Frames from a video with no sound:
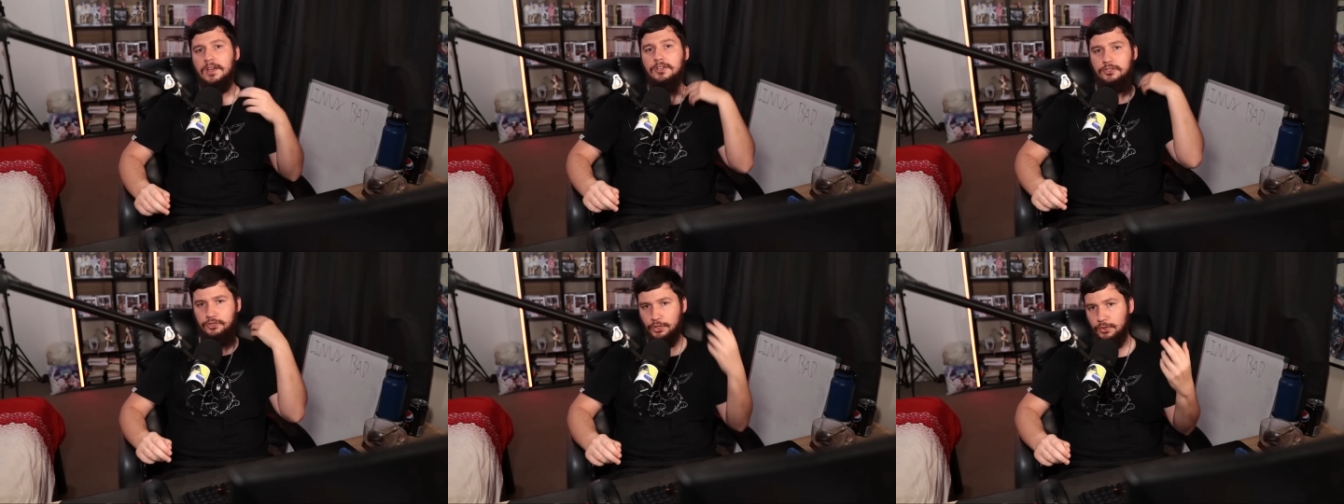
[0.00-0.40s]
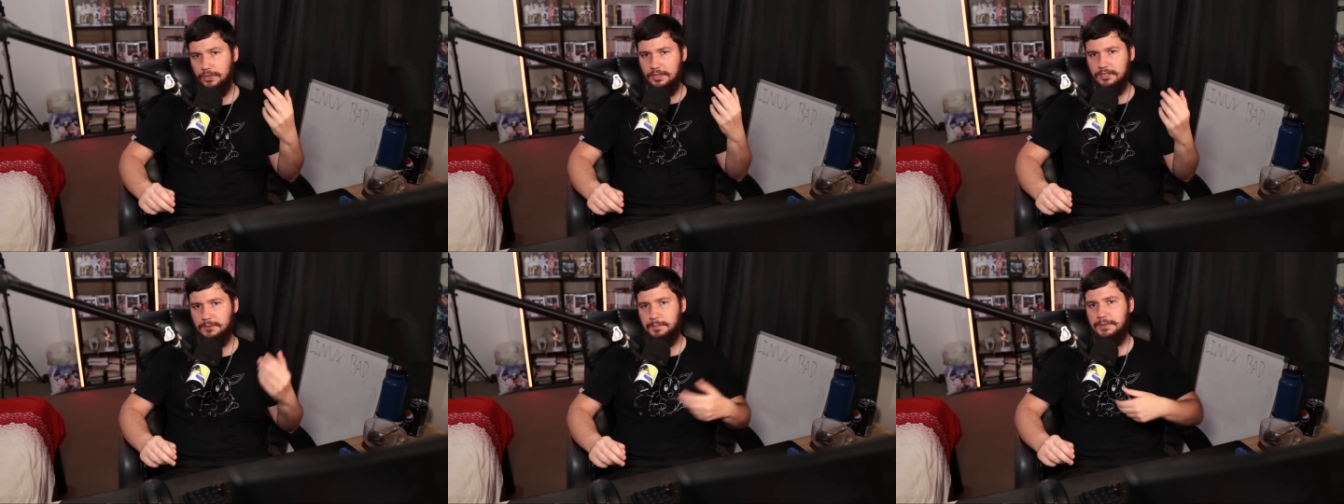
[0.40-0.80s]
Due to
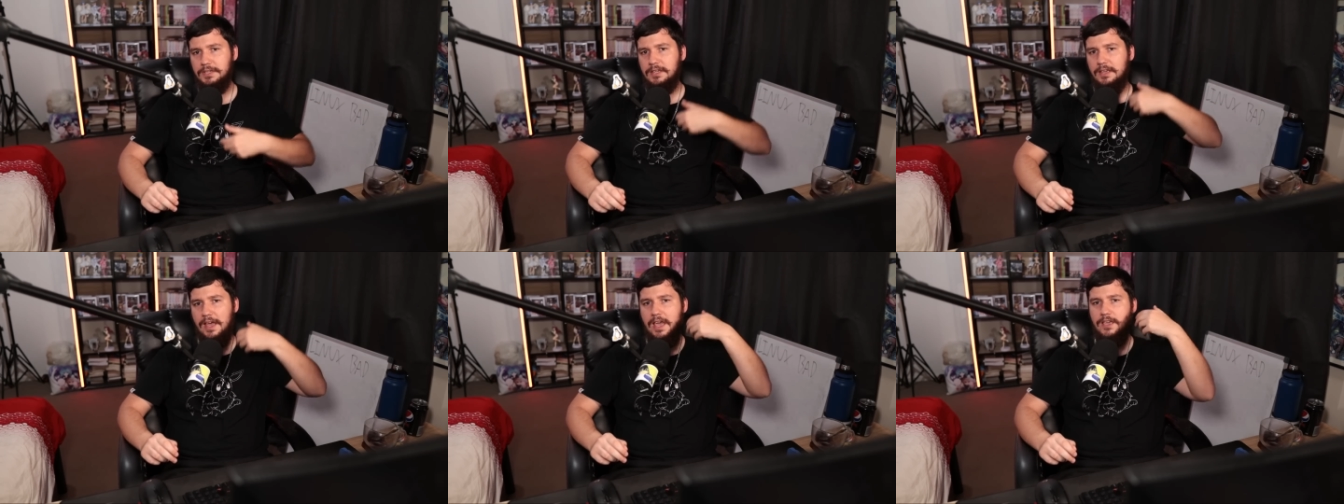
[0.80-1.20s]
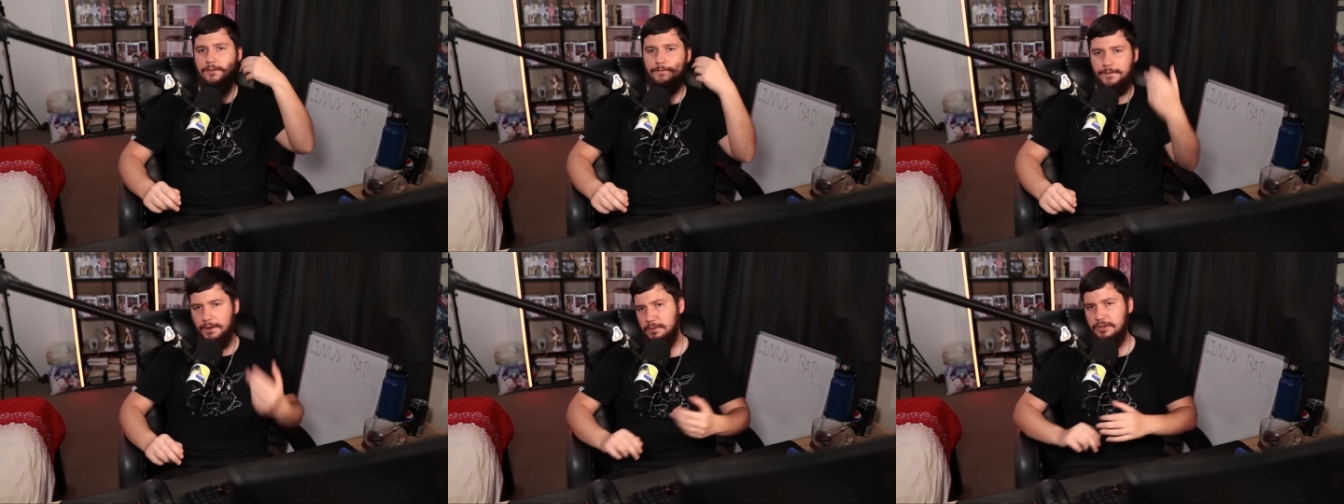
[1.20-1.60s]
this being a
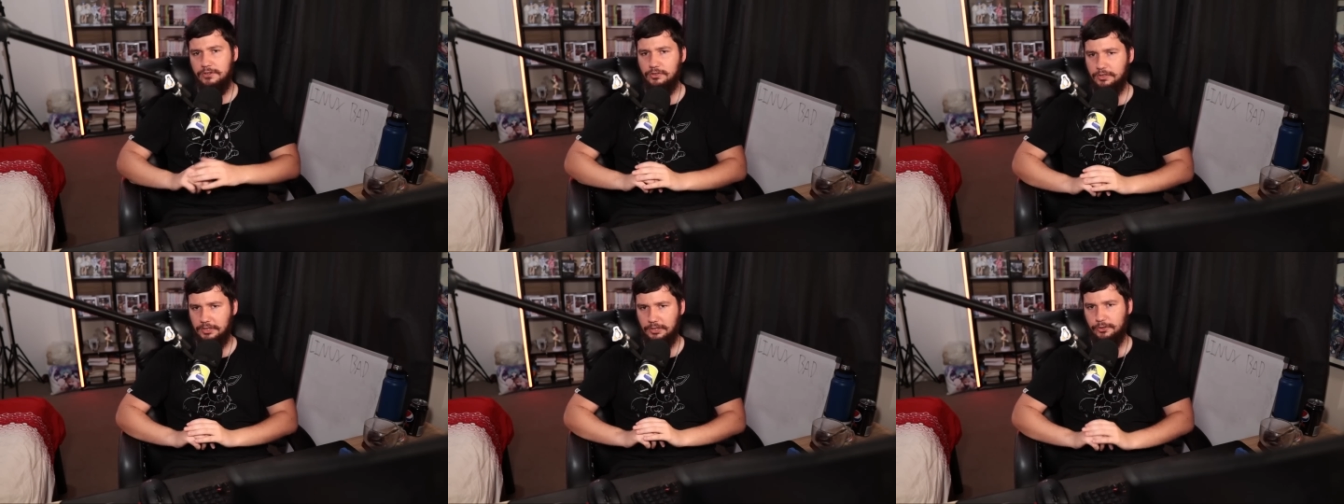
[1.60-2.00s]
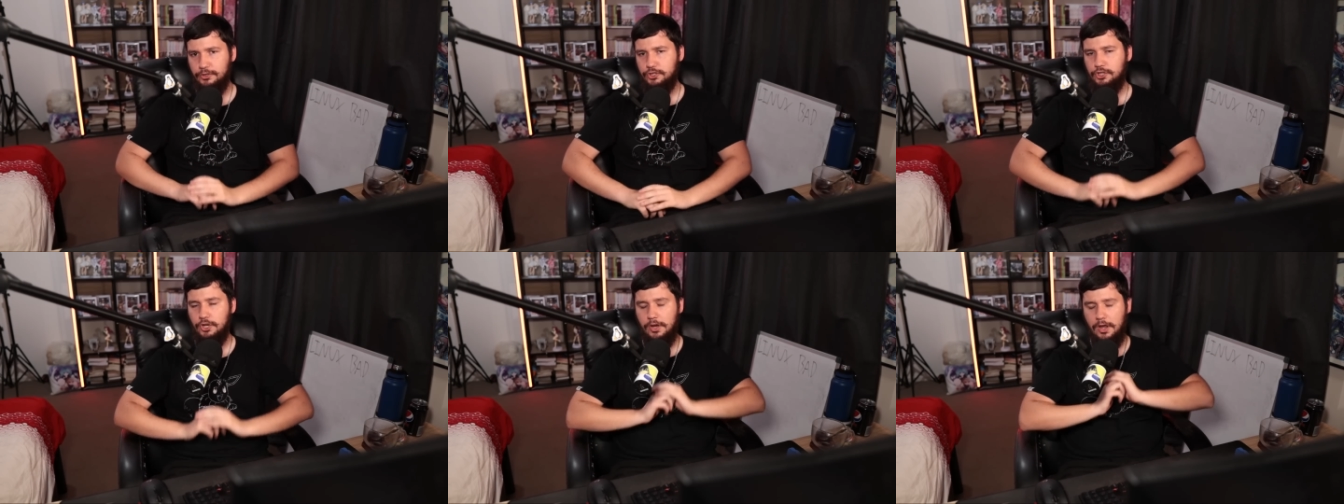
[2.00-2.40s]
very new
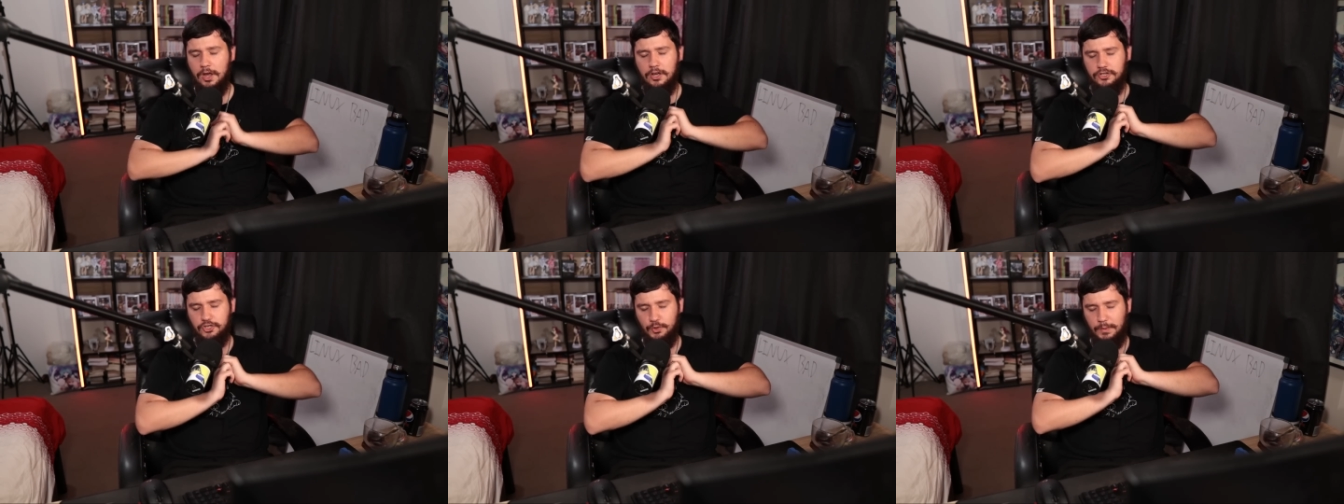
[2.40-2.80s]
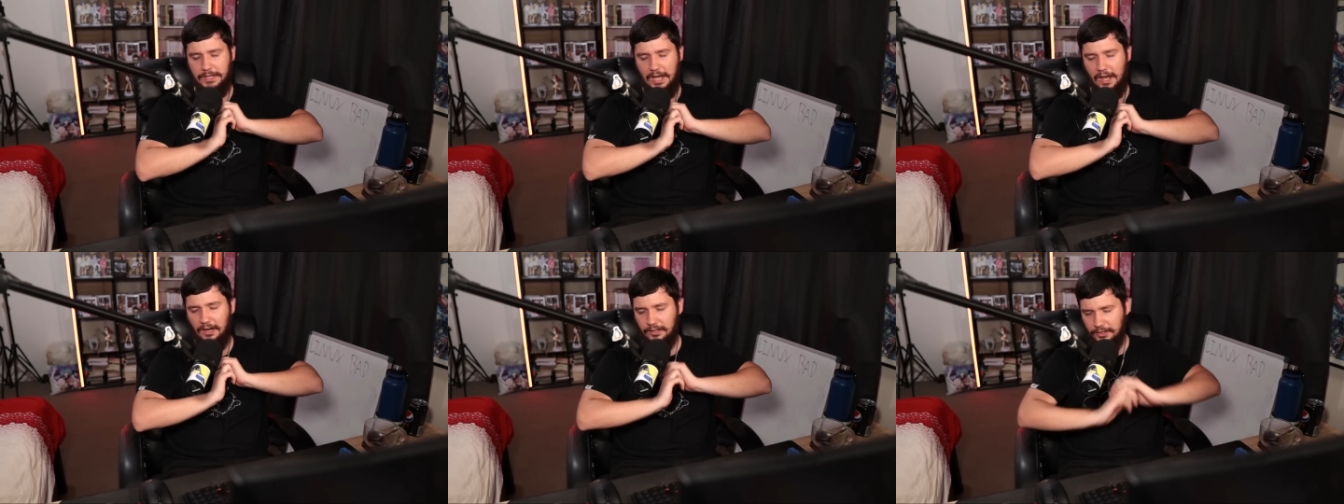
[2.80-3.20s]
solution, doing
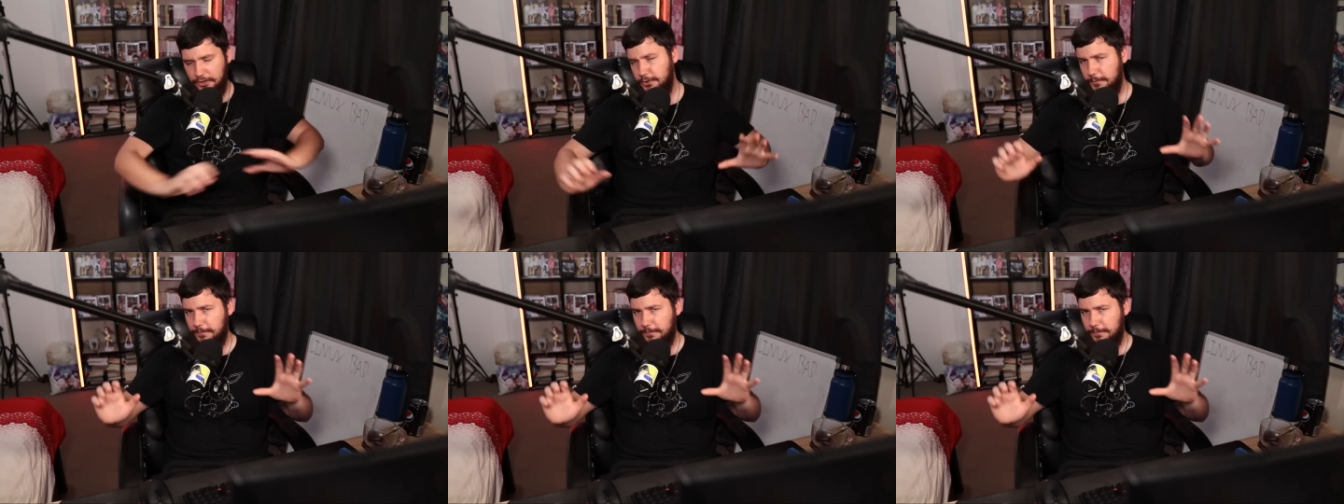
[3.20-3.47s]
a lot of